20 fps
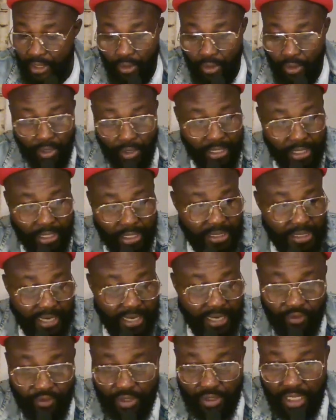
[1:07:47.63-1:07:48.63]
kids
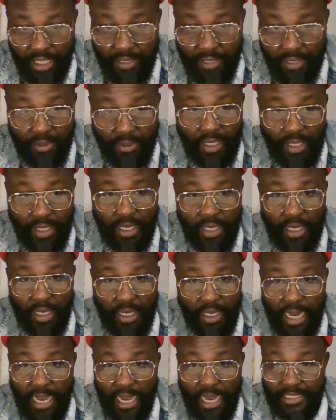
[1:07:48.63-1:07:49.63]
have to sleep.
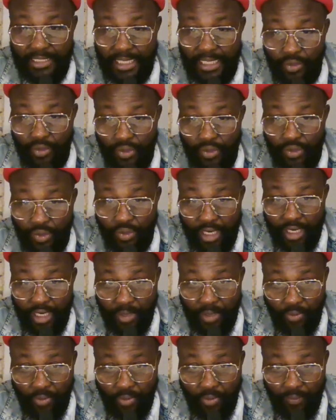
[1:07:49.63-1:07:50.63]
I salute you, great
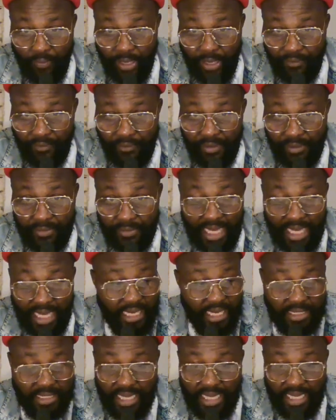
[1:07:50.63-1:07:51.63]
people of Biafra. Like I
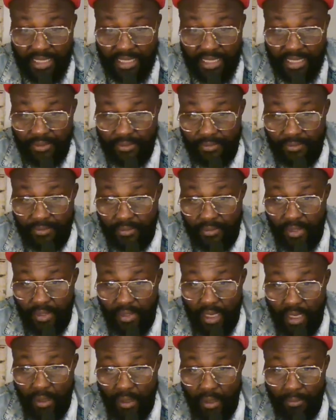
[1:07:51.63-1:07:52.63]
said,
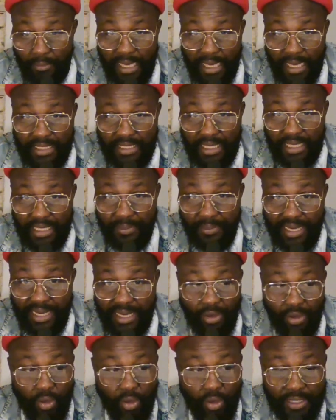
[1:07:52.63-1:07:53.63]
Mazi Nnamdi
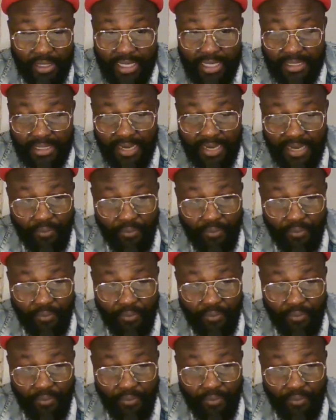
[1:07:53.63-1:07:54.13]
Kanu court case have